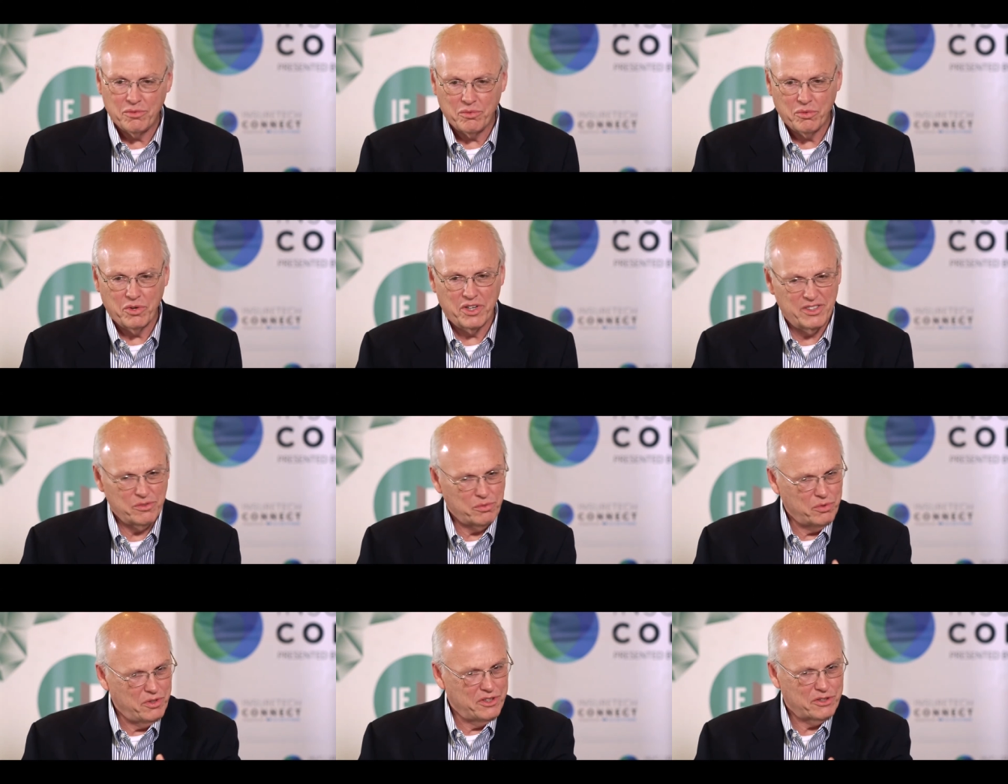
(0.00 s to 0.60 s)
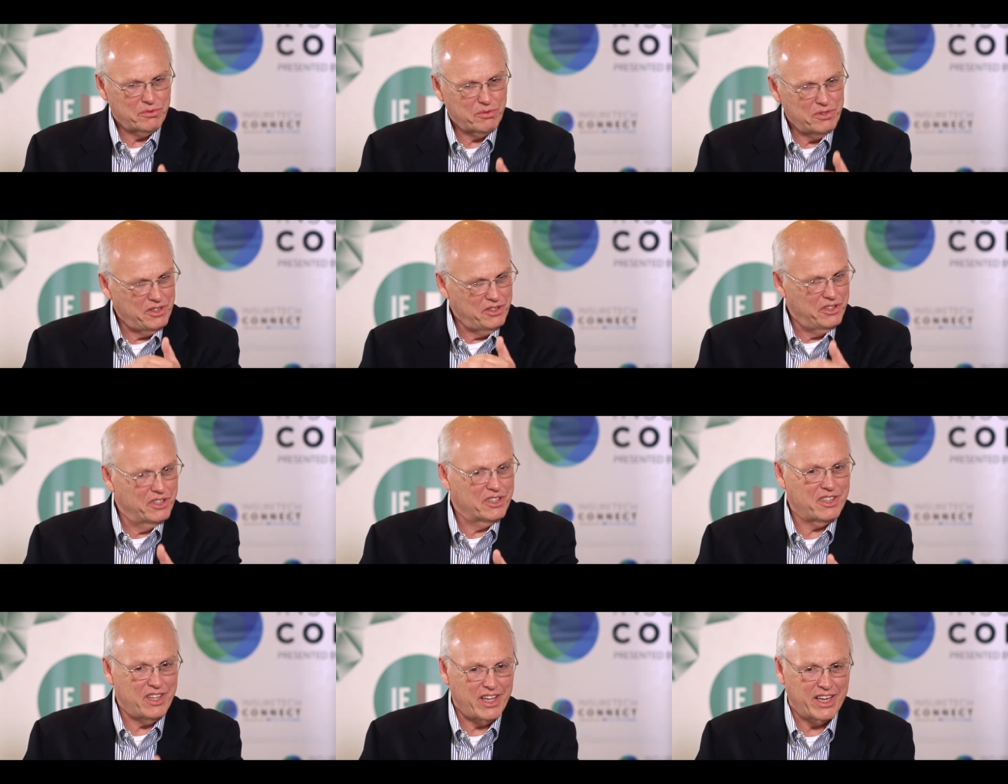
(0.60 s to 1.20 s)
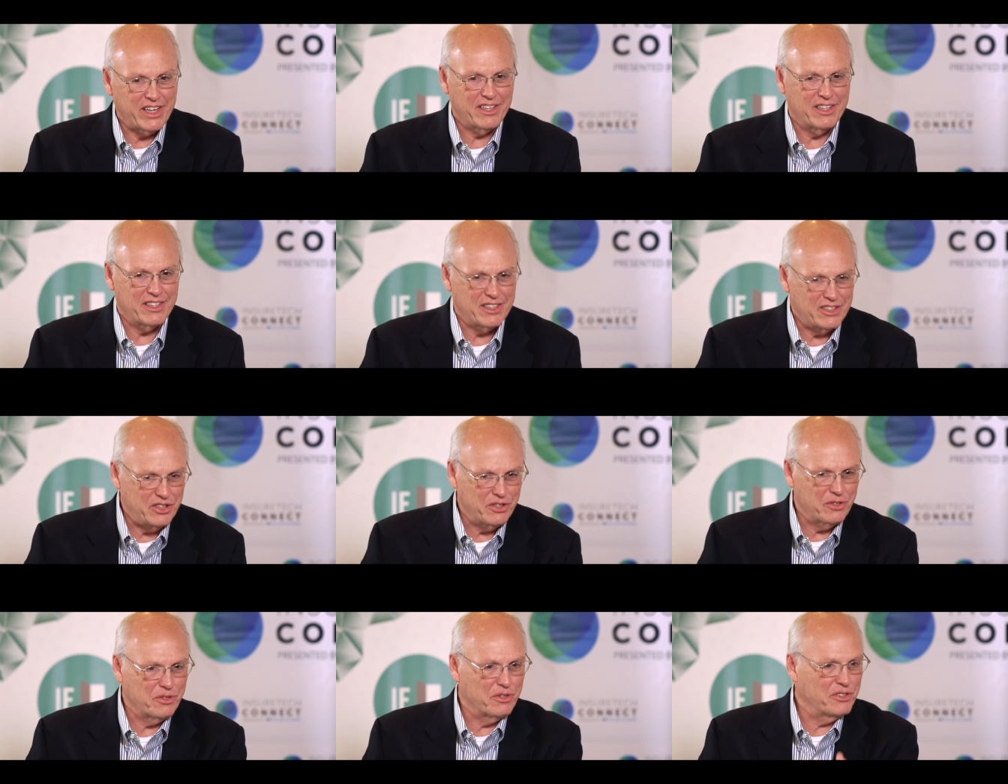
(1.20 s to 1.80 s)
what does Willis Re look like in a
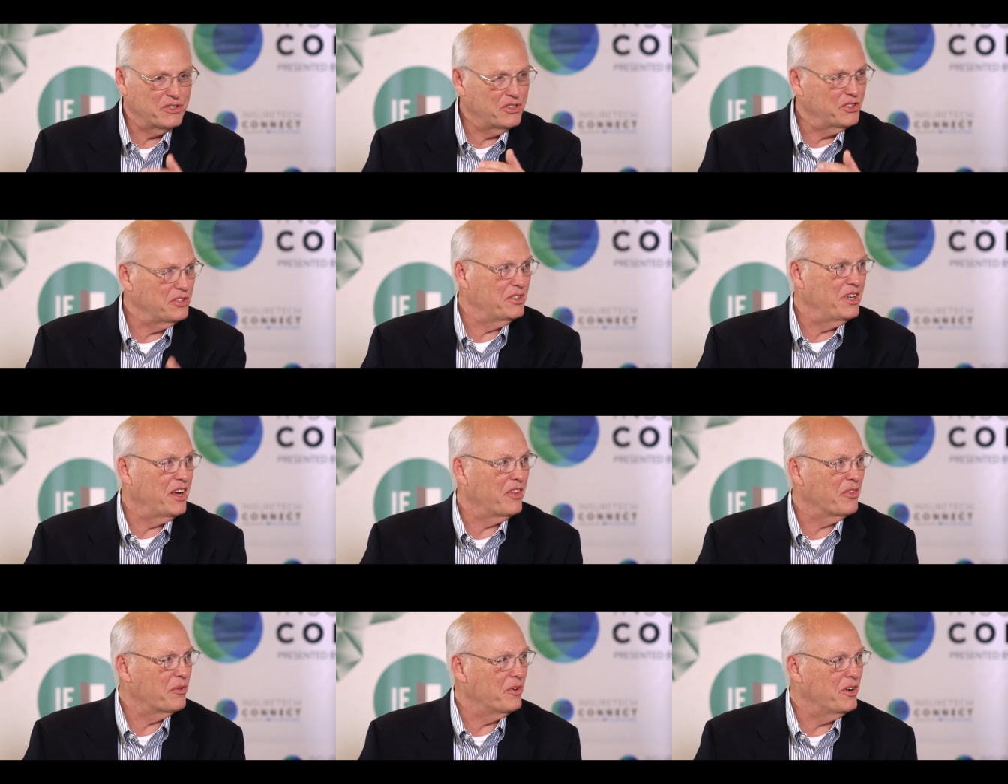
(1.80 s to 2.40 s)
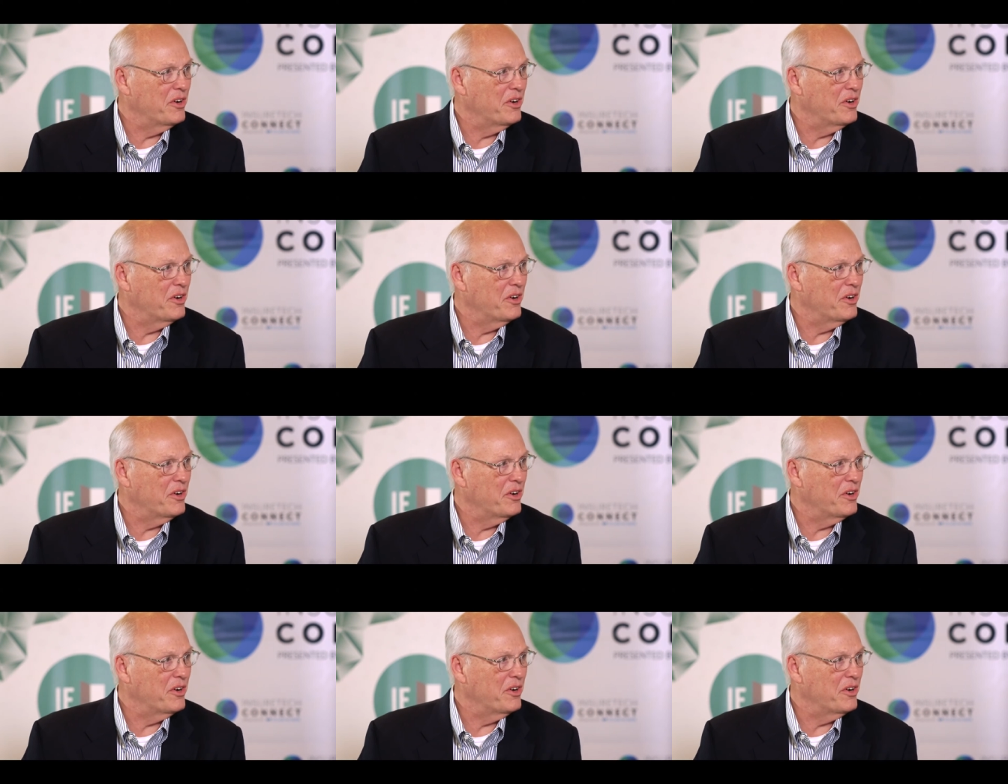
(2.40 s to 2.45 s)
year or two down the